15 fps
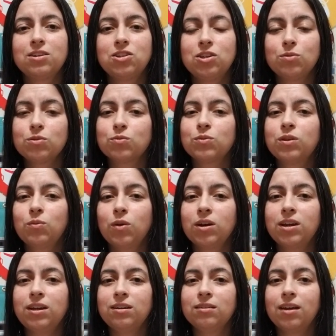She was really
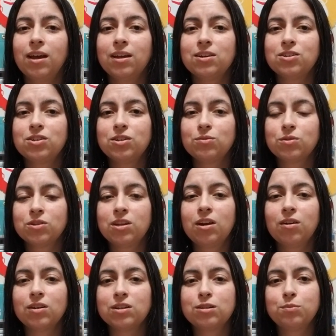working and she was
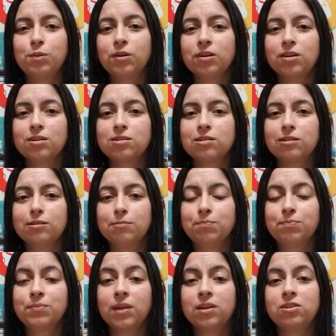there in spirit, so
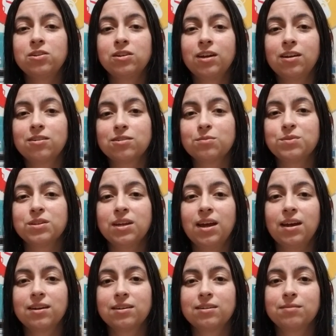I should cut her some
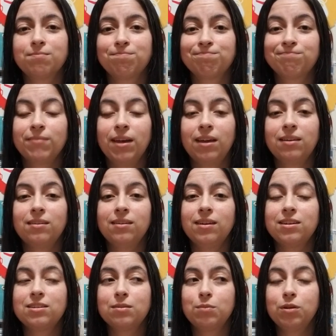slack. And
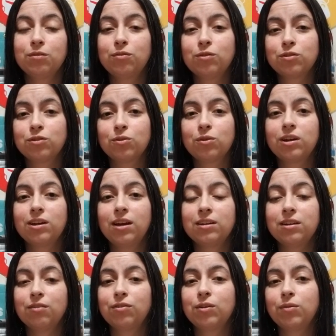it's a beautiful story. I
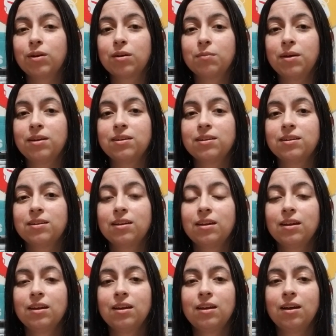definitely recommend it.
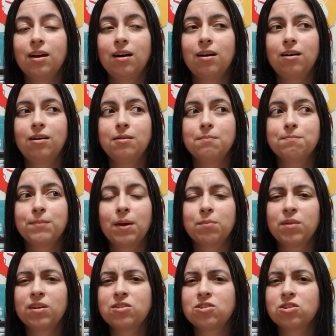I'm
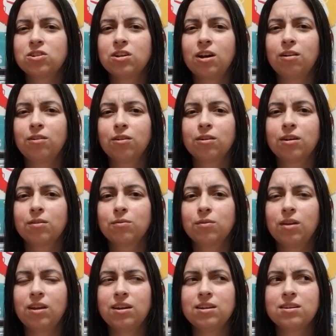not sure how long
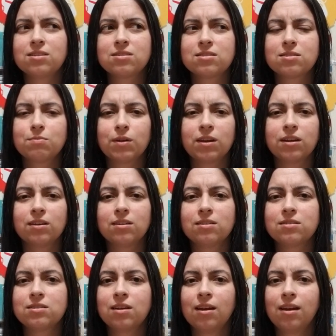it is
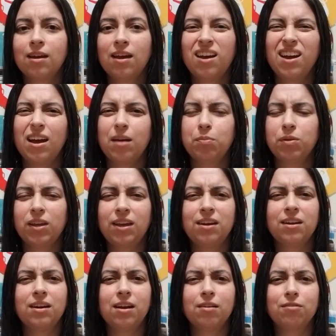because I played
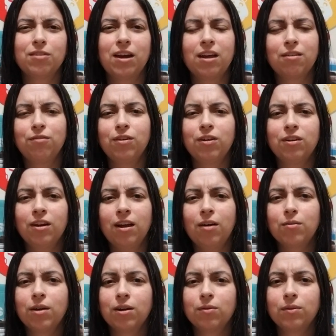it and I kind of figured it
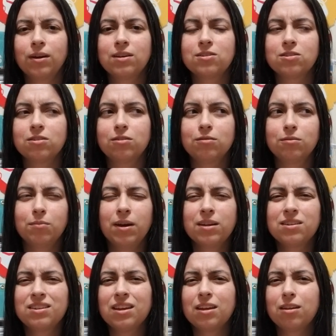out right away, so it
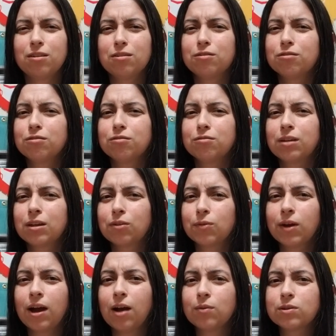might take you like
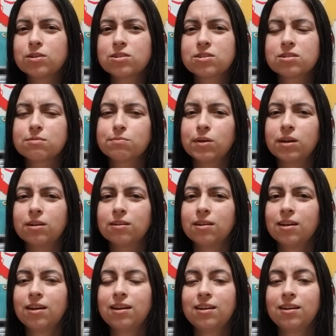3 hours, but
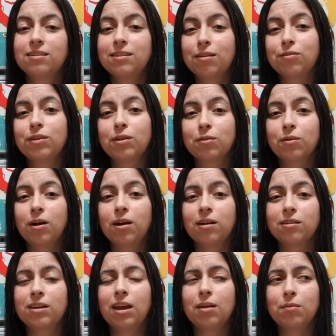definitely
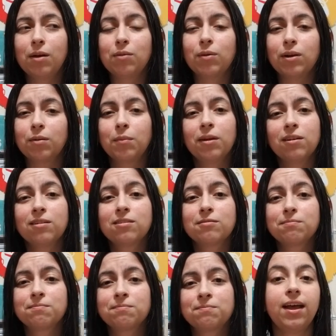a game I recommend.
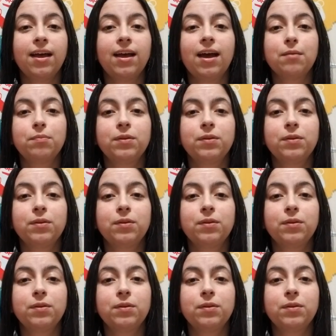That I